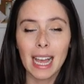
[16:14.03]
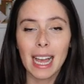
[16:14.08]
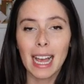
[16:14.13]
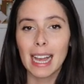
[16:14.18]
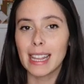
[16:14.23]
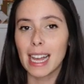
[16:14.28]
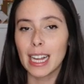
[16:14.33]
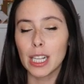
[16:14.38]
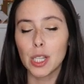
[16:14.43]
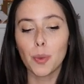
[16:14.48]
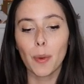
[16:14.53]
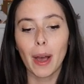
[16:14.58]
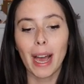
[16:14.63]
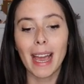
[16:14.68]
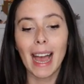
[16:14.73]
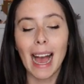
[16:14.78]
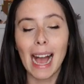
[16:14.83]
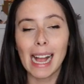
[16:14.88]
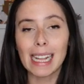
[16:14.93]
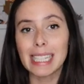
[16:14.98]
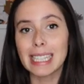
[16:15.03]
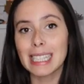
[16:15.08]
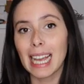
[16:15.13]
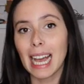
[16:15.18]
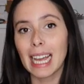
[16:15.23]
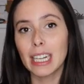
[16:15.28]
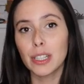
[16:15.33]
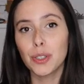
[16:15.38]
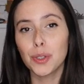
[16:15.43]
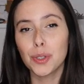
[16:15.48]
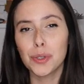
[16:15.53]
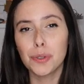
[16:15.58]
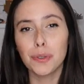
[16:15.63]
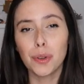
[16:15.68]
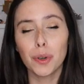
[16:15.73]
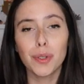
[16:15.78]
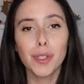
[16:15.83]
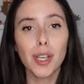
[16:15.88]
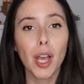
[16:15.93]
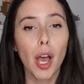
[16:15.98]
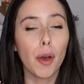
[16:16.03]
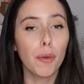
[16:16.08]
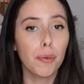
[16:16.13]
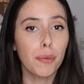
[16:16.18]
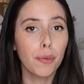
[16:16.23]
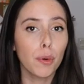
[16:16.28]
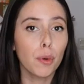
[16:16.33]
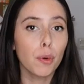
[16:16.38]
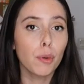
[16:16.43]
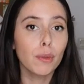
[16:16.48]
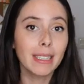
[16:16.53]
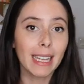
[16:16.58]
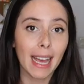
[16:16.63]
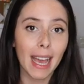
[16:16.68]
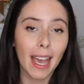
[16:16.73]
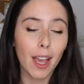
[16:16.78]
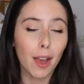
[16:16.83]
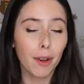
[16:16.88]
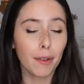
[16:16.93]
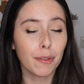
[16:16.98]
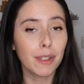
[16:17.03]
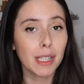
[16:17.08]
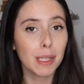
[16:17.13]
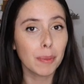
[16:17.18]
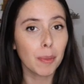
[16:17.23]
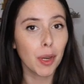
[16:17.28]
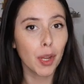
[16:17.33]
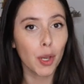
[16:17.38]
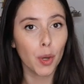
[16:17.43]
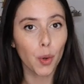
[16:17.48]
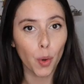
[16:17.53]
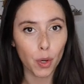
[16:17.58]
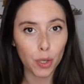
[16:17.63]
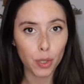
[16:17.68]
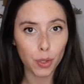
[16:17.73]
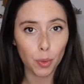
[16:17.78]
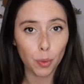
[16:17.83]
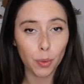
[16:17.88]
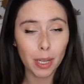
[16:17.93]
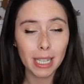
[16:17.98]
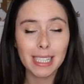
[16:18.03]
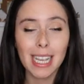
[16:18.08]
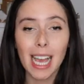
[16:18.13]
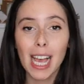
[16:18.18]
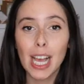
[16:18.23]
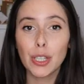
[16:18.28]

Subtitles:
That's why I decided to devote a full day of this mini course to it.